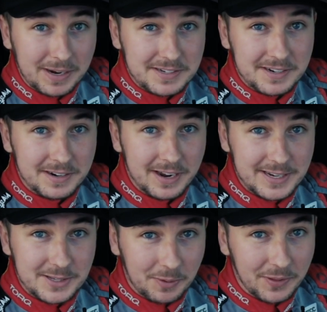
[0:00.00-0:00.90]
button
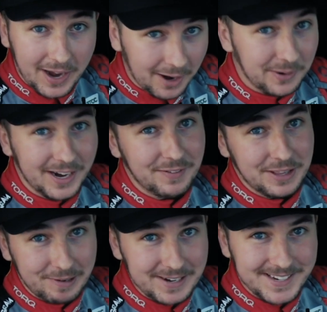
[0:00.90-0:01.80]
is the one that I would love
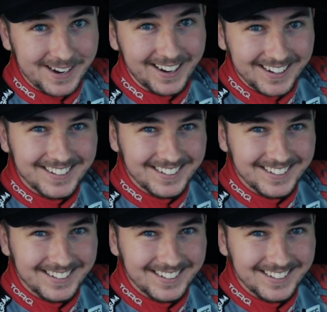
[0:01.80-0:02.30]
in the race car.